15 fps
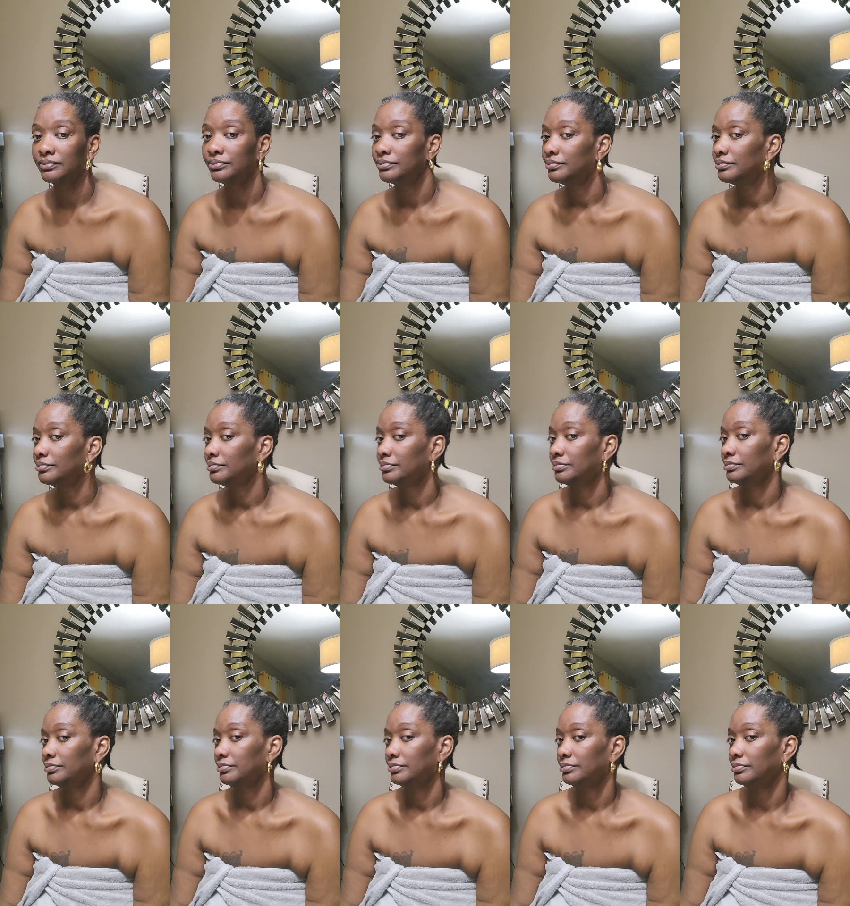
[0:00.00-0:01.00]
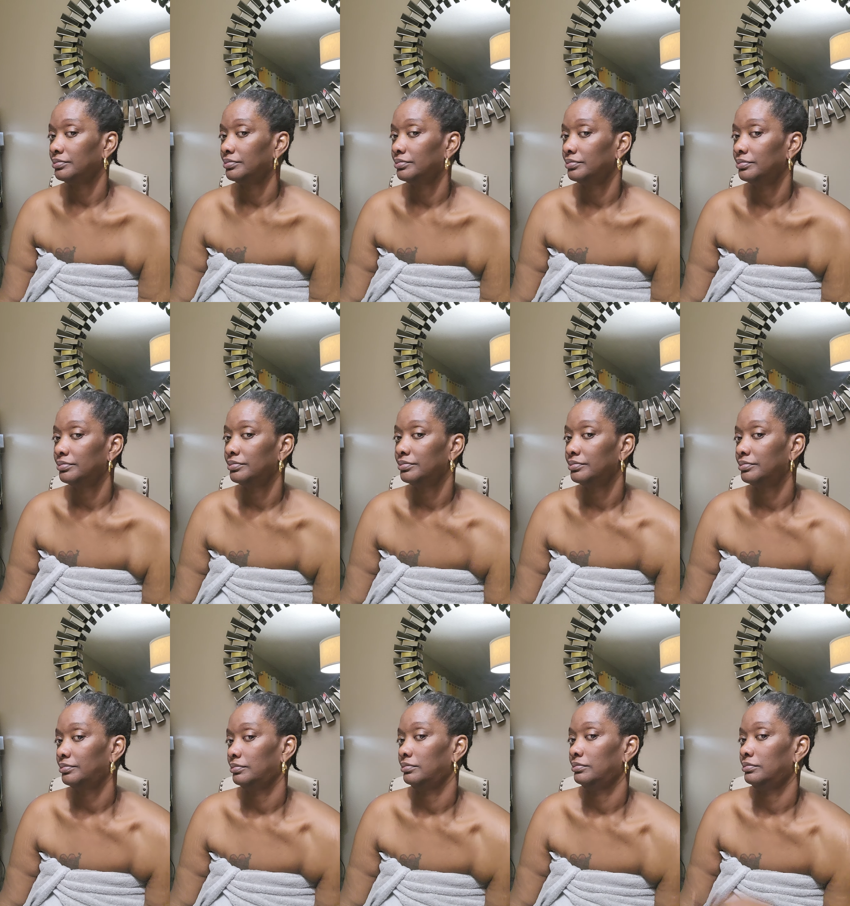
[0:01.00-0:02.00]

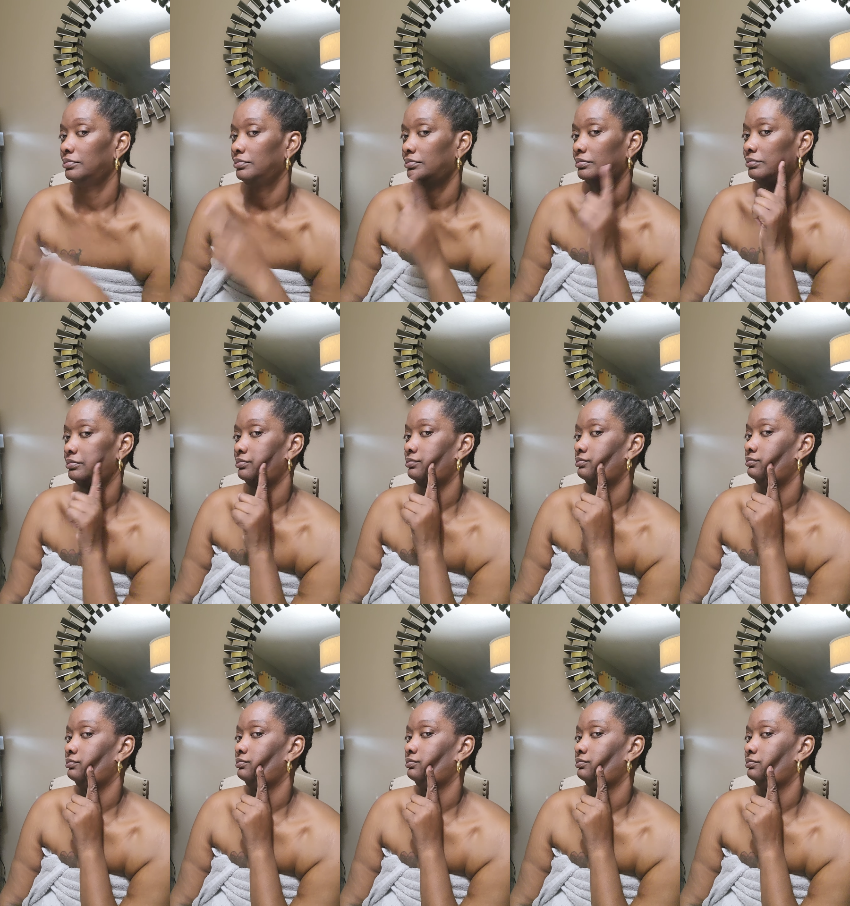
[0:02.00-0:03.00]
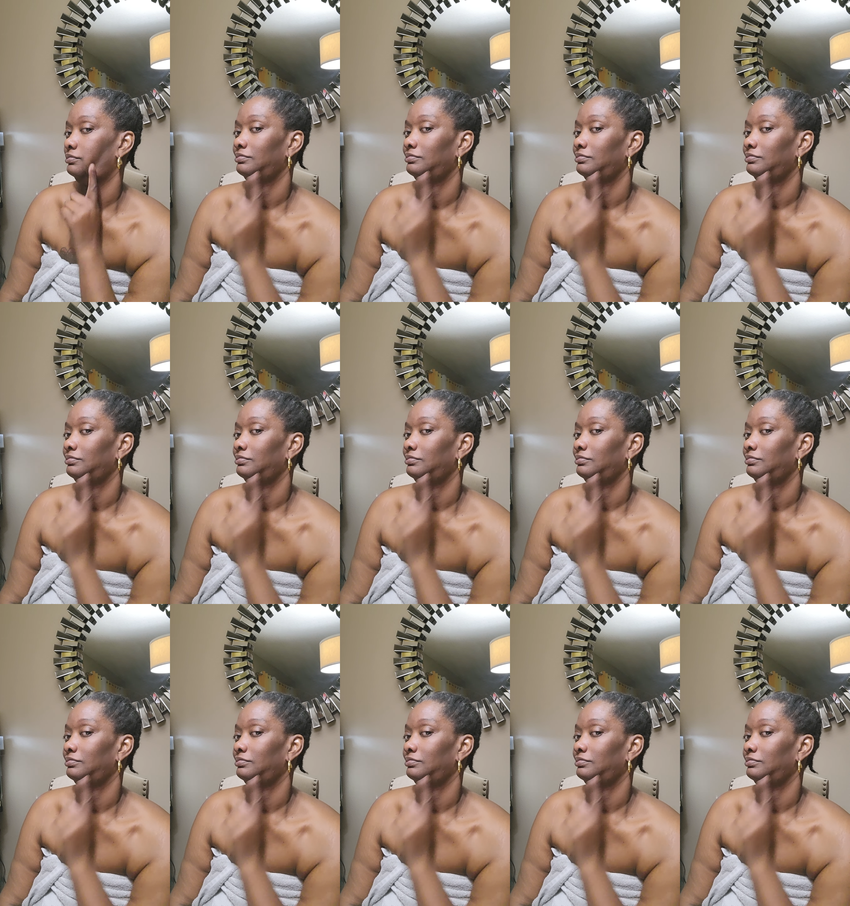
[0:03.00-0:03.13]
(silence)